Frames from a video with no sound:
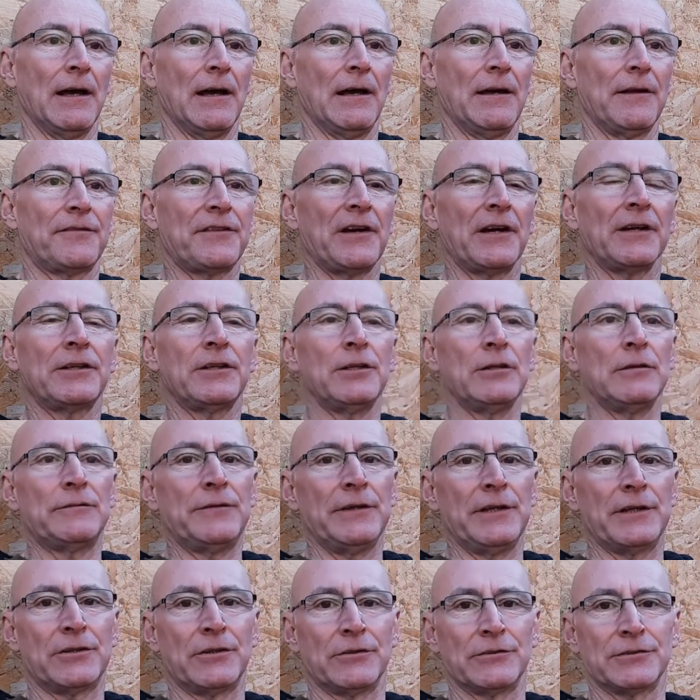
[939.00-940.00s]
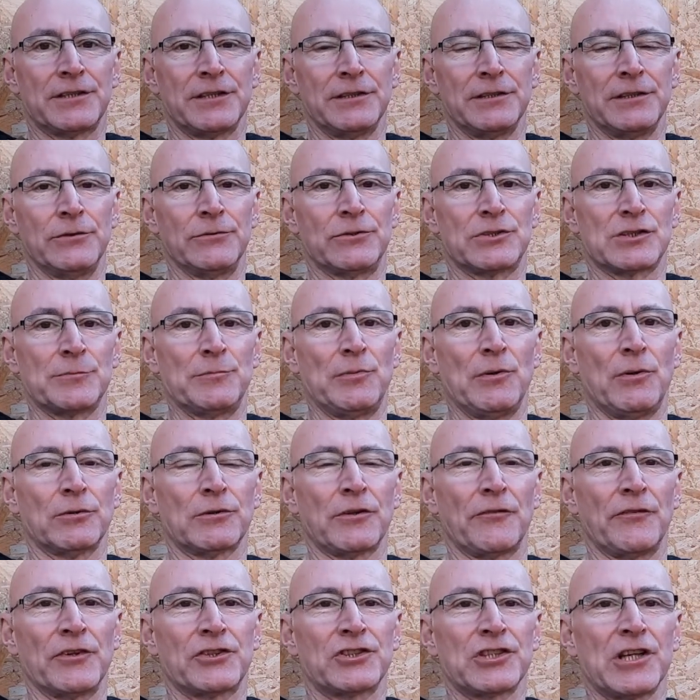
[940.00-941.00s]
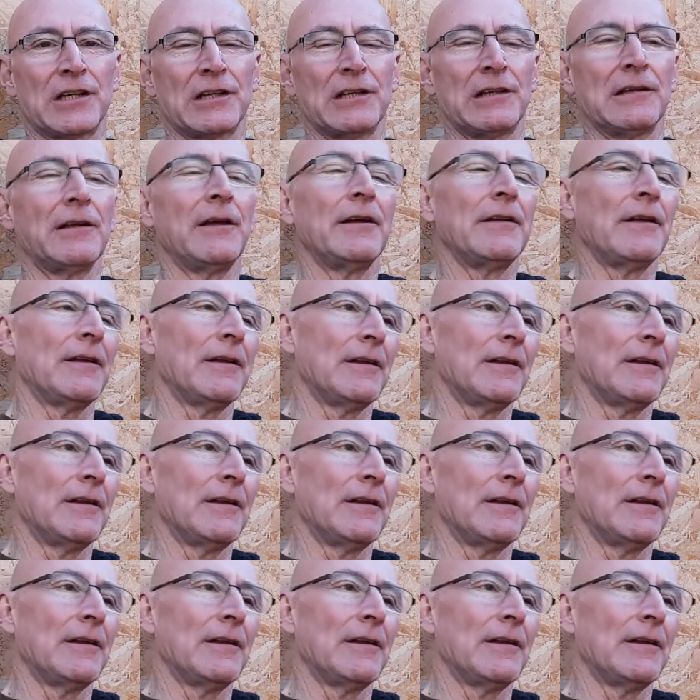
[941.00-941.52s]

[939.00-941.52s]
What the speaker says: Thank you for your continued support on the channel.